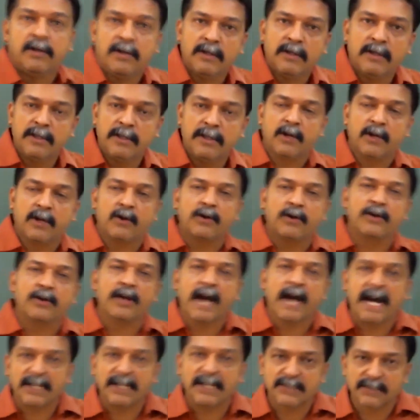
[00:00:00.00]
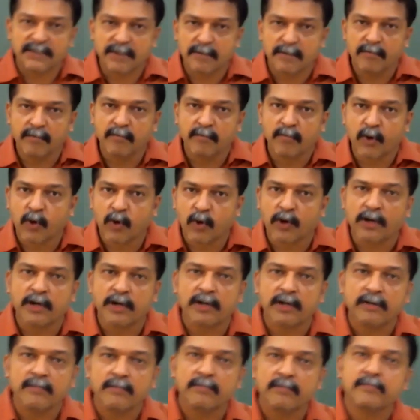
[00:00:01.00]
They are going to ask some
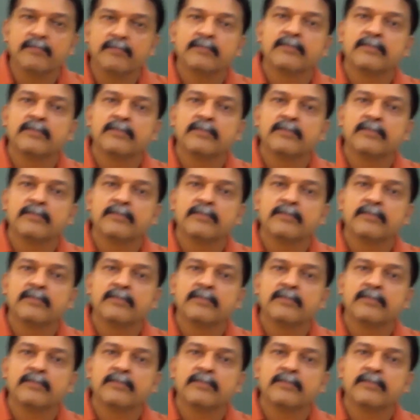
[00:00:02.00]
broker